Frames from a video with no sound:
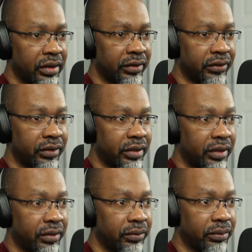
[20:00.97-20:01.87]

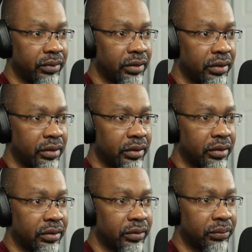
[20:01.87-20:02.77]
said,
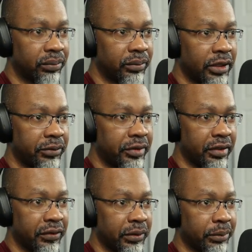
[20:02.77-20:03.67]

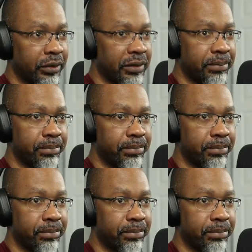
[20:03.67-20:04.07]
everything's empty.